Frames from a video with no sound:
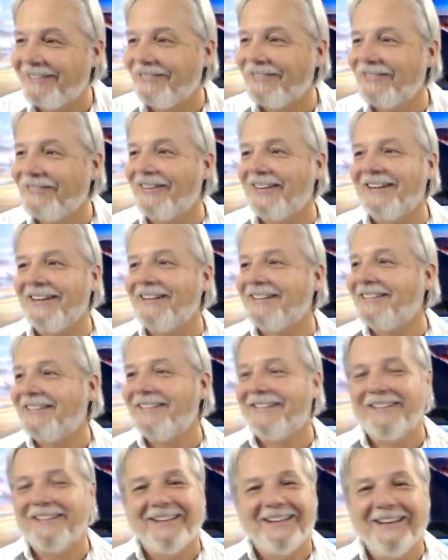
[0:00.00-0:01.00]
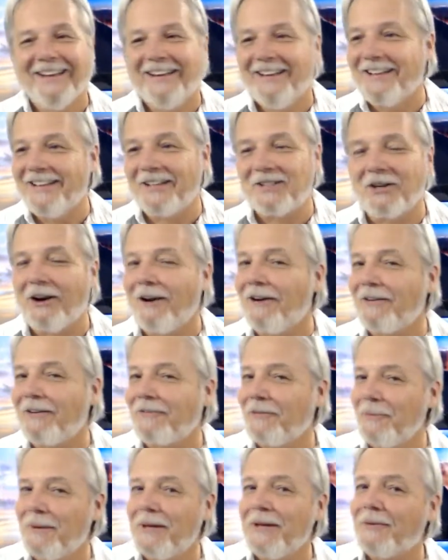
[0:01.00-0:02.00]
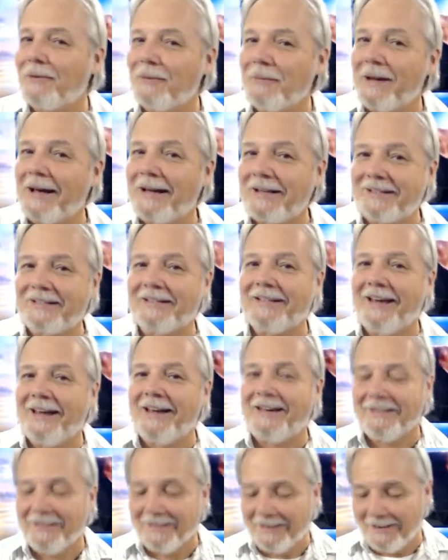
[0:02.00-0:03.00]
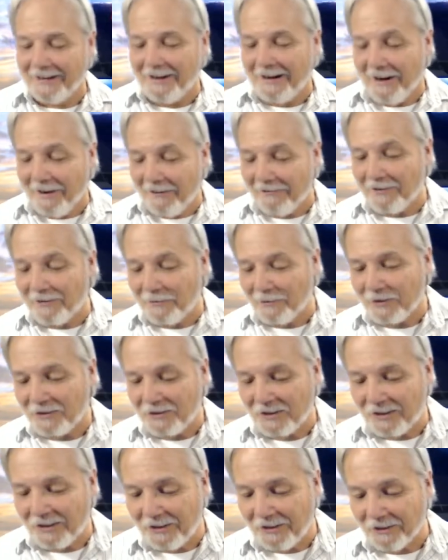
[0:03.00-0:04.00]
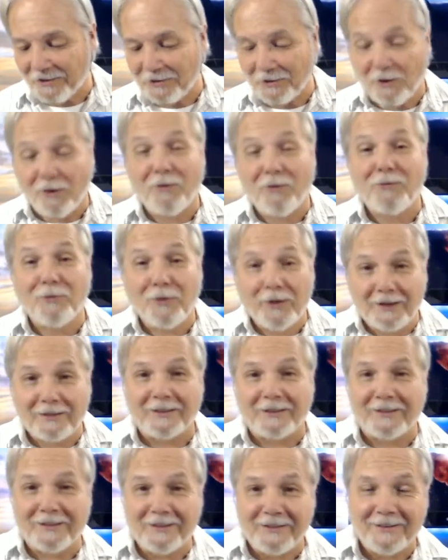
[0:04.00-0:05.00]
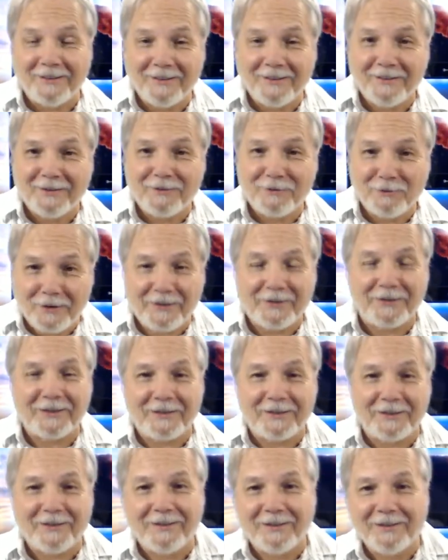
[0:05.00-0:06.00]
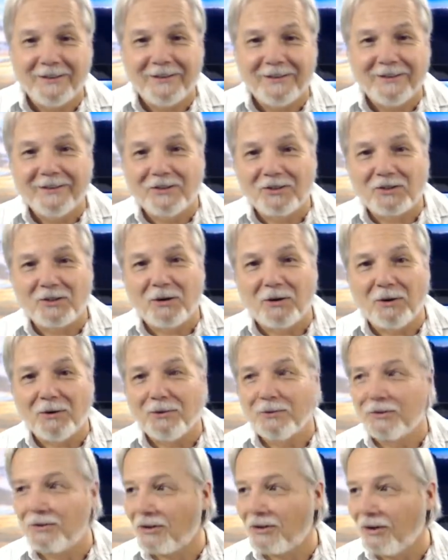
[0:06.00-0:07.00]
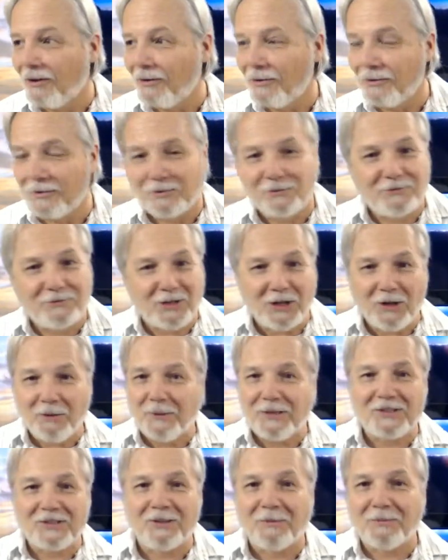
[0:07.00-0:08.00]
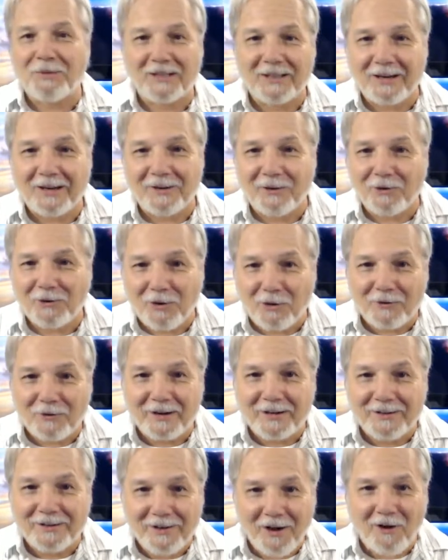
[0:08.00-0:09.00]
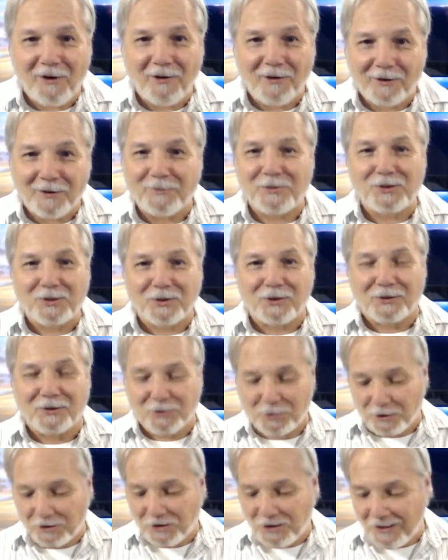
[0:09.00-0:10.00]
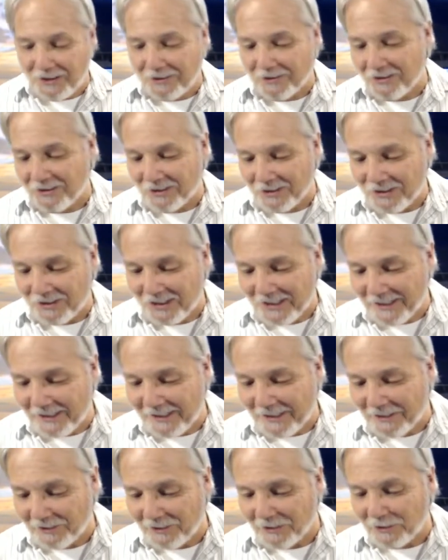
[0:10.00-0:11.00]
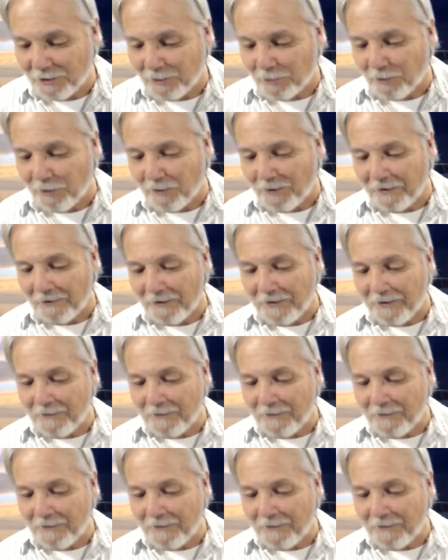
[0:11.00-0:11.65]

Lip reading: but it's hard for me to imagine that. Herod wants to kill you. Oh, really? Really? So tell me something I don't already know, I'm sure is what Jesus is thinking at this point, right?